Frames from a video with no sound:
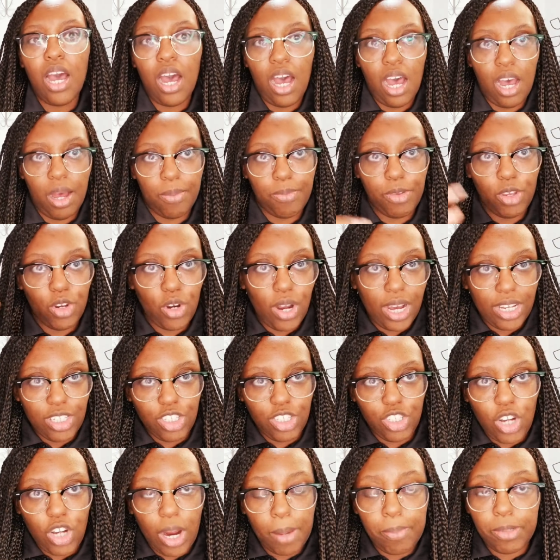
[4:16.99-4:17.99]
I'm
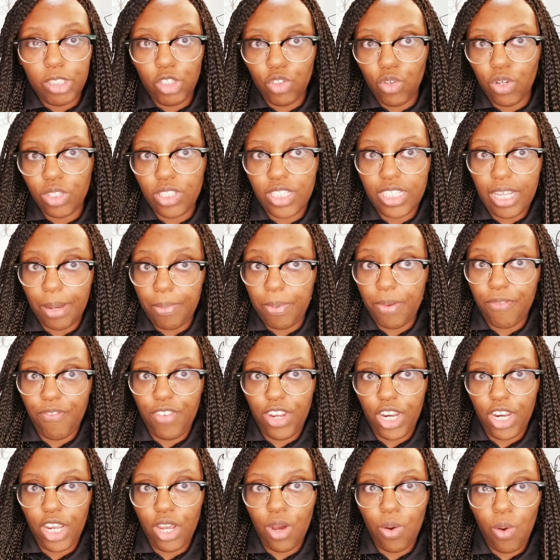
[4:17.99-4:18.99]
gonna do a separate
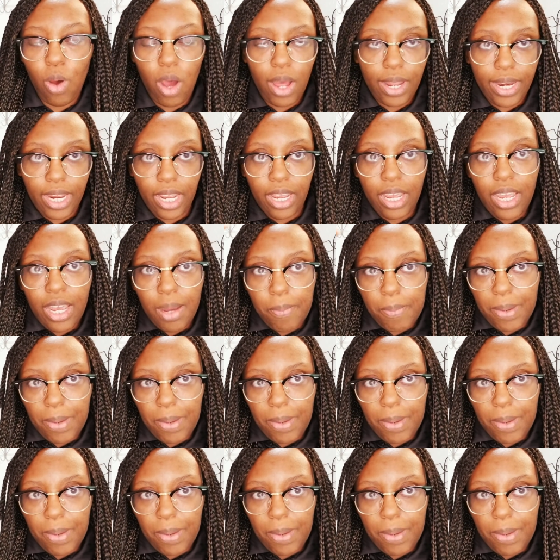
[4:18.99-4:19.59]
video on it,